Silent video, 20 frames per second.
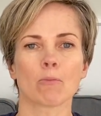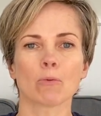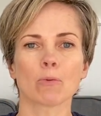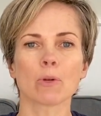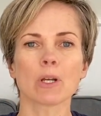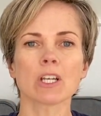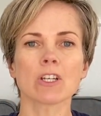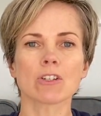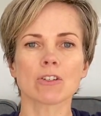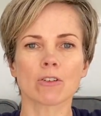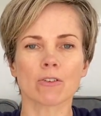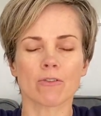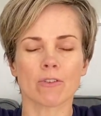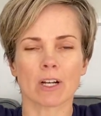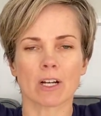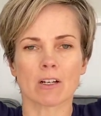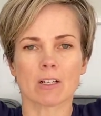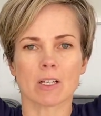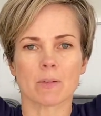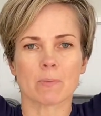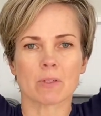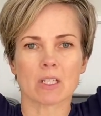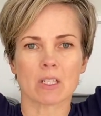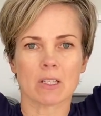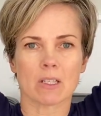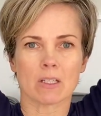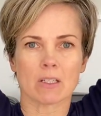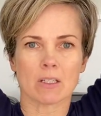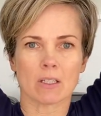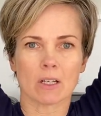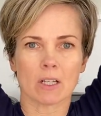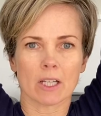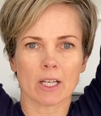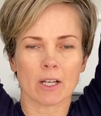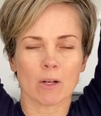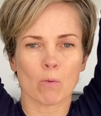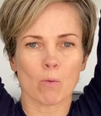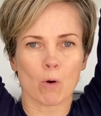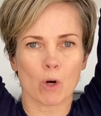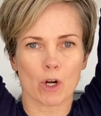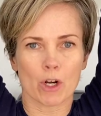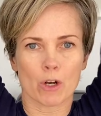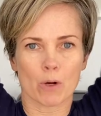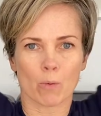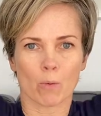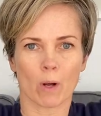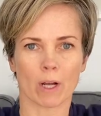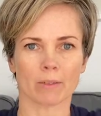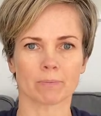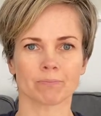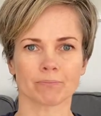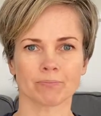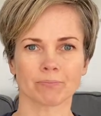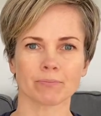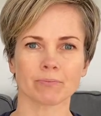reach your fingertips to the ceiling, warrior one.